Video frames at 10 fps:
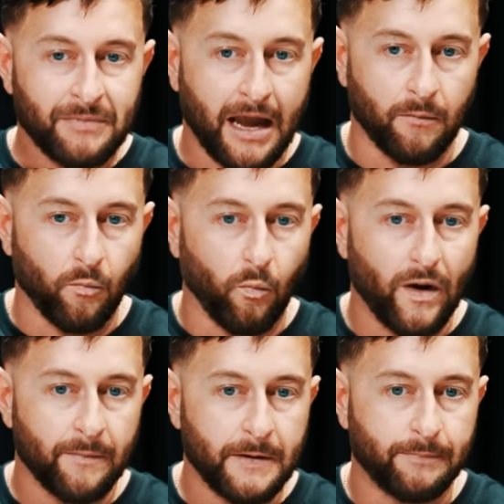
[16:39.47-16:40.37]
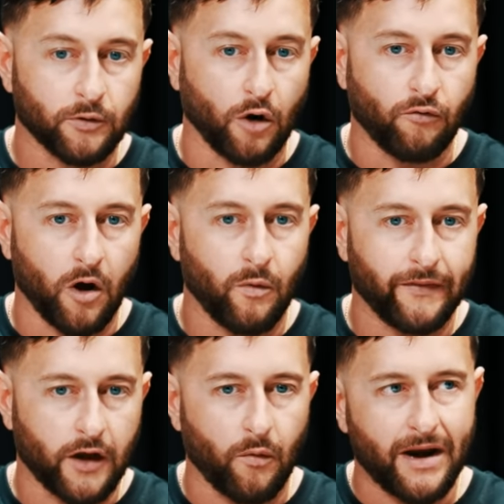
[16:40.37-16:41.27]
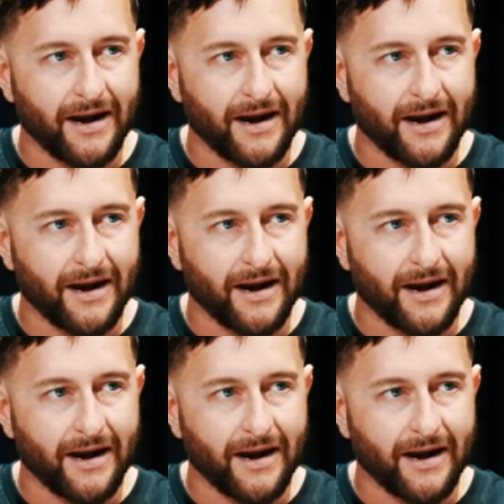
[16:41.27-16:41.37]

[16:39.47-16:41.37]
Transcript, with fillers: And where people go wrong when they're going